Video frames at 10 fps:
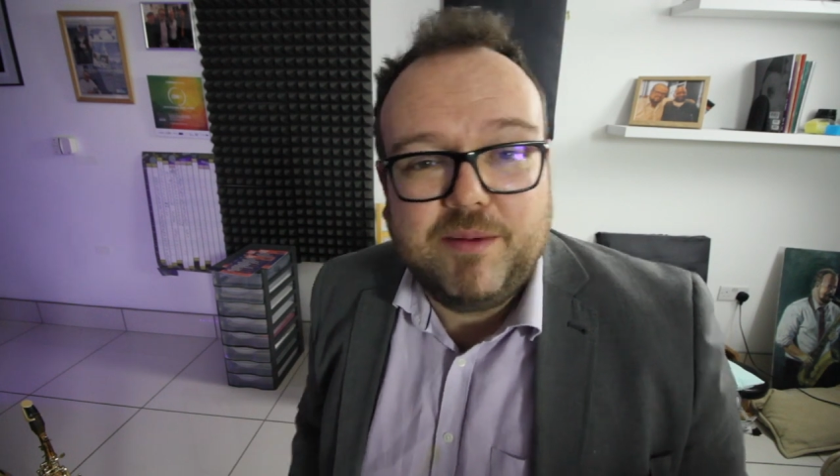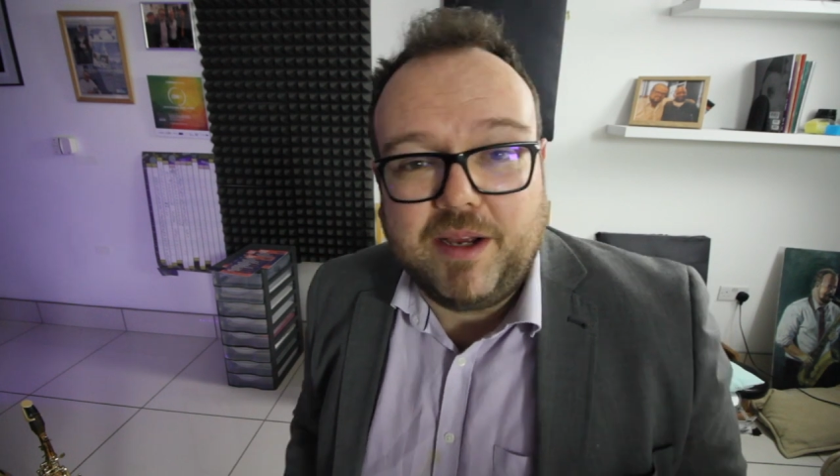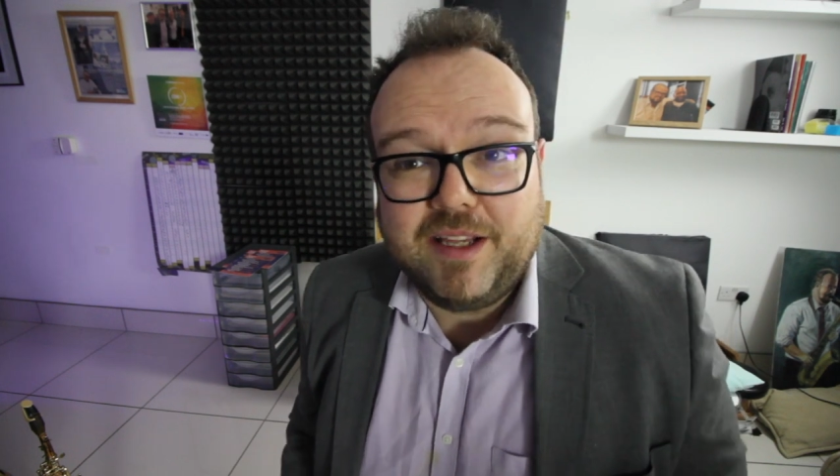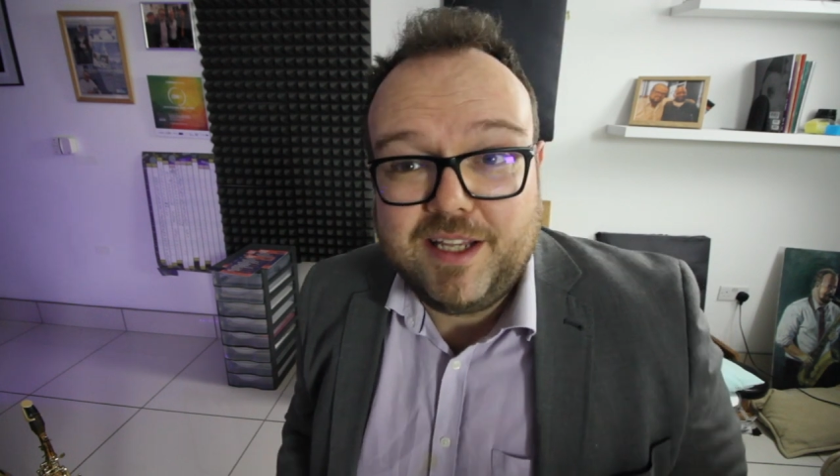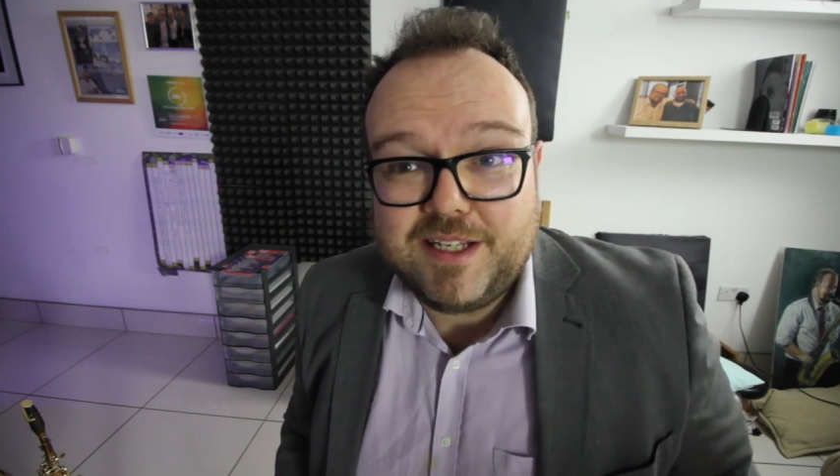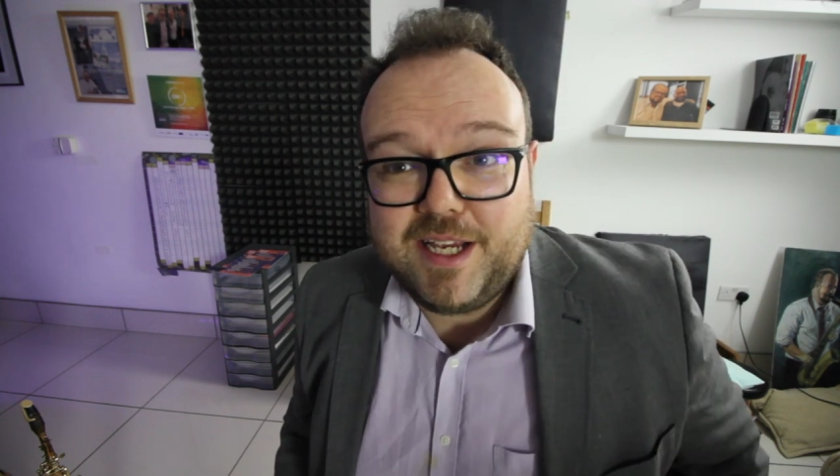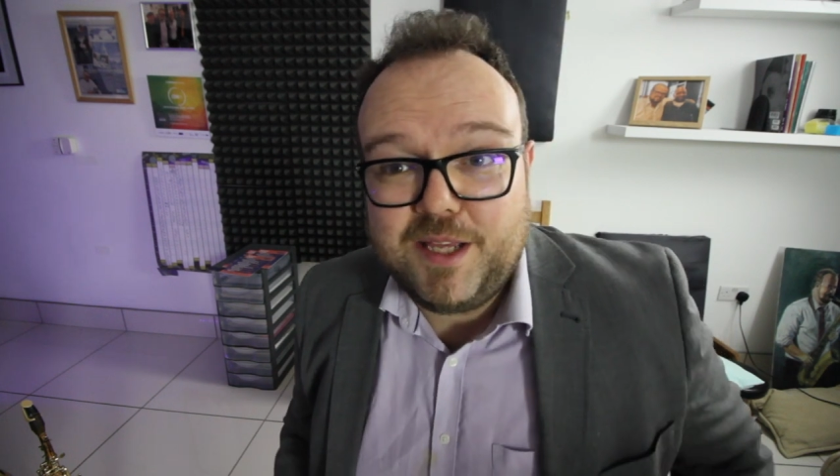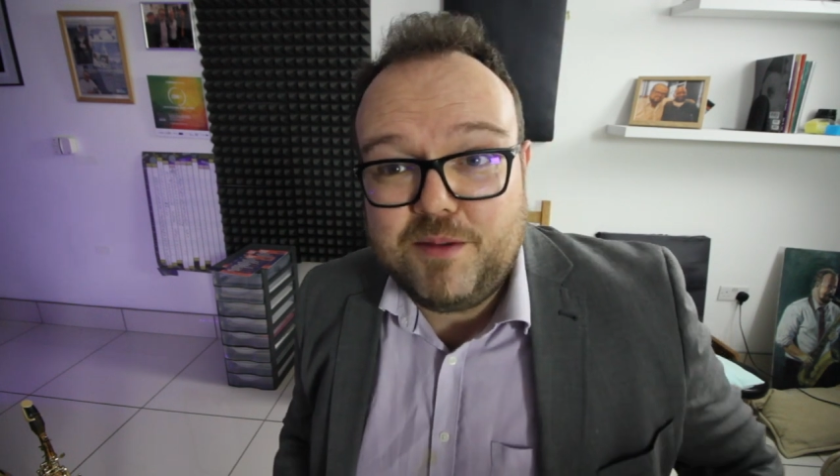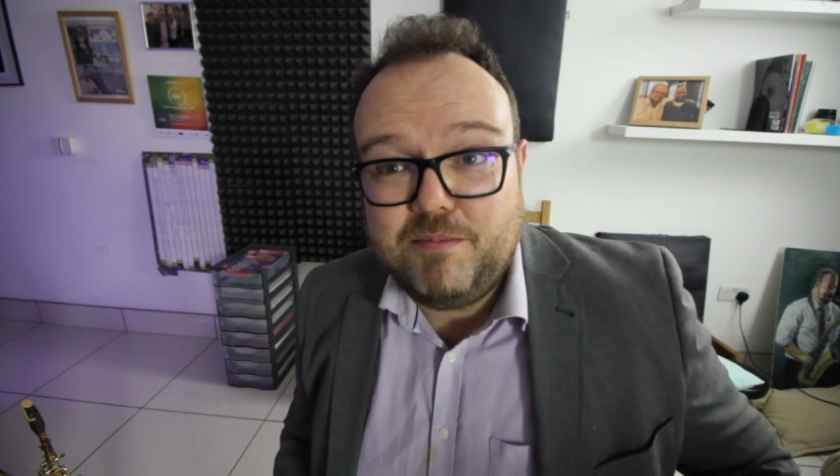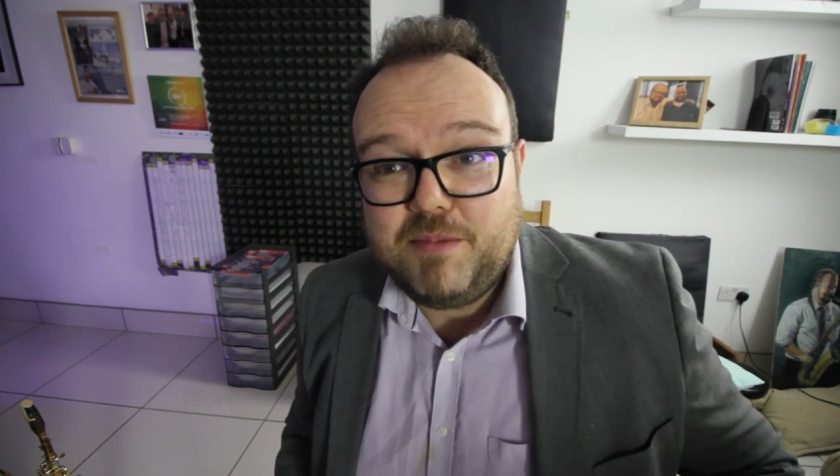Anyway, let's
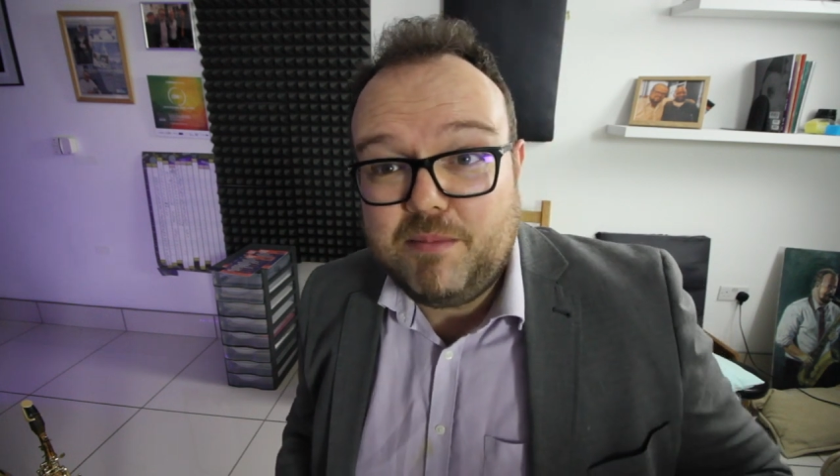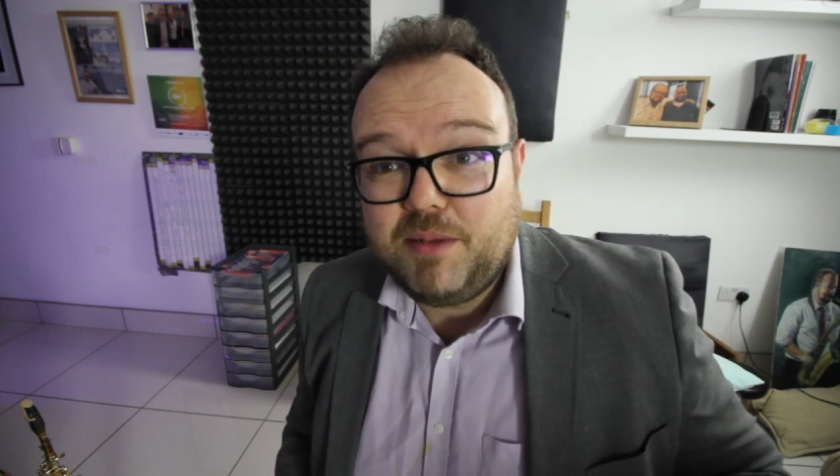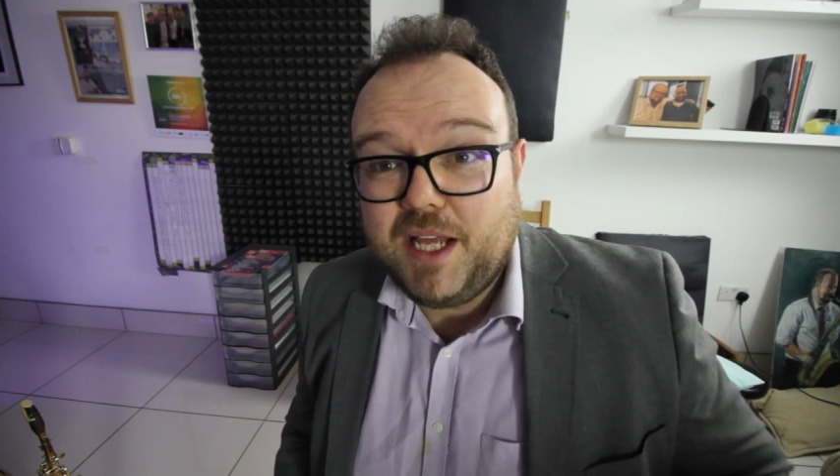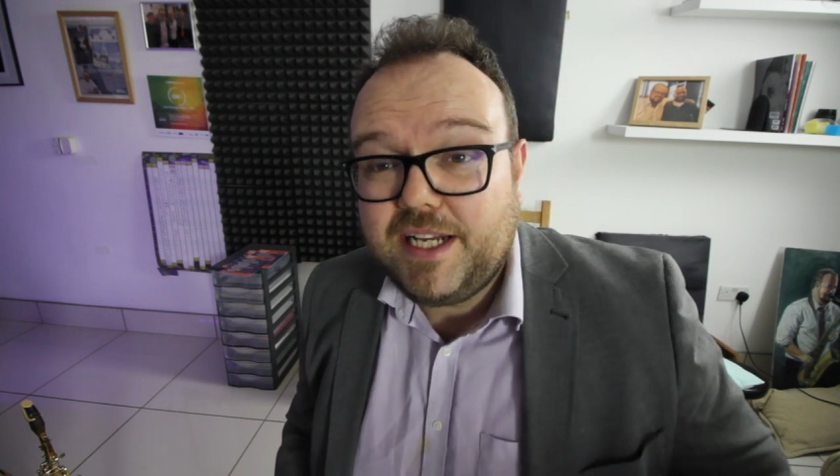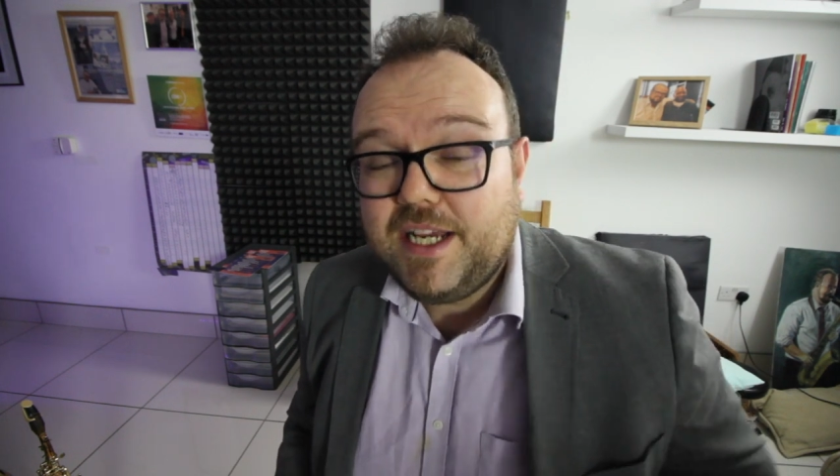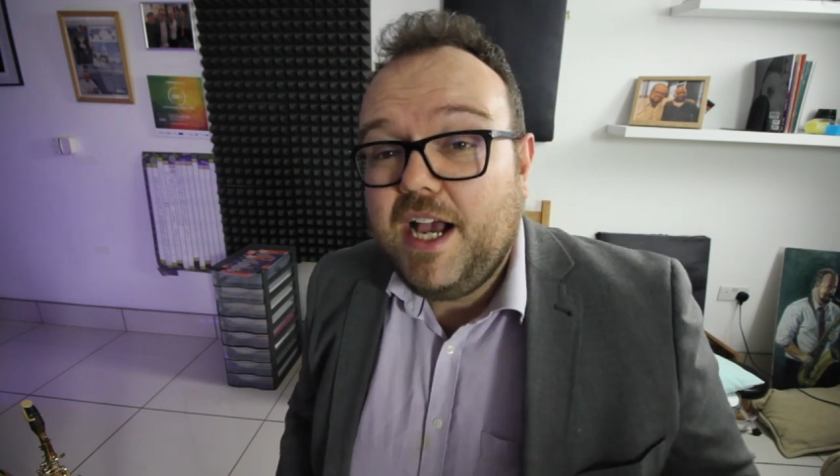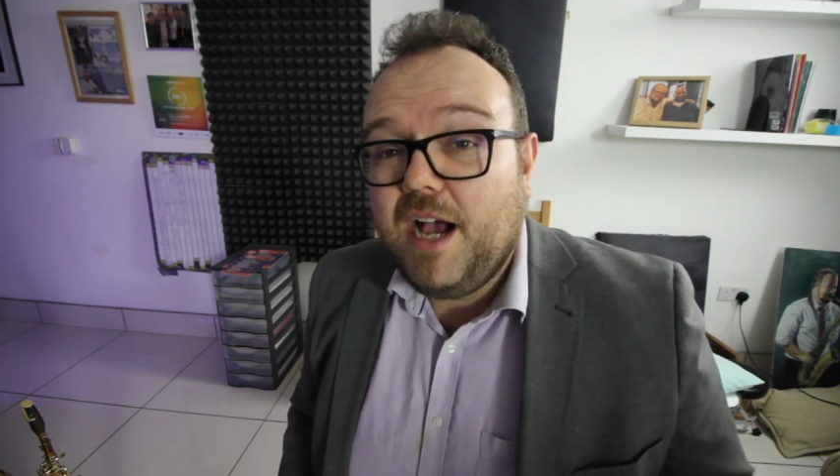hear them being played.